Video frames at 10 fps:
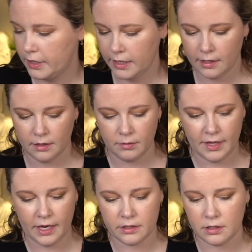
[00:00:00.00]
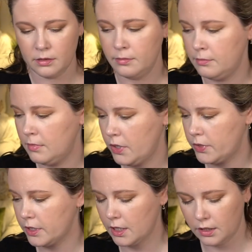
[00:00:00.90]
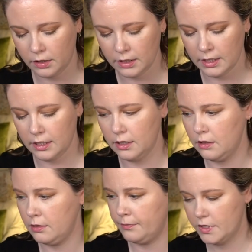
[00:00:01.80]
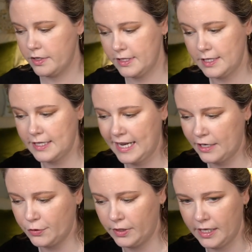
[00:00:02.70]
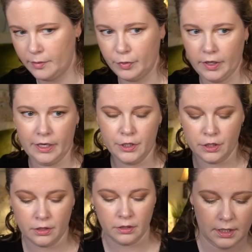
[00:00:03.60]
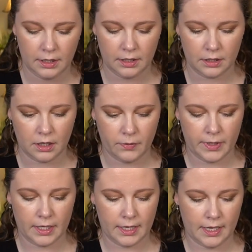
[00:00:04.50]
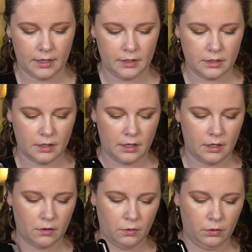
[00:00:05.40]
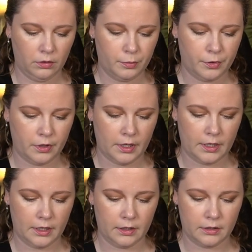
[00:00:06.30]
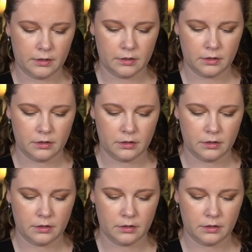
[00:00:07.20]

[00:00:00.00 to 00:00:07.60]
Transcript: try to get that mostly clean. So this is a natural hair brush and going again into the old product.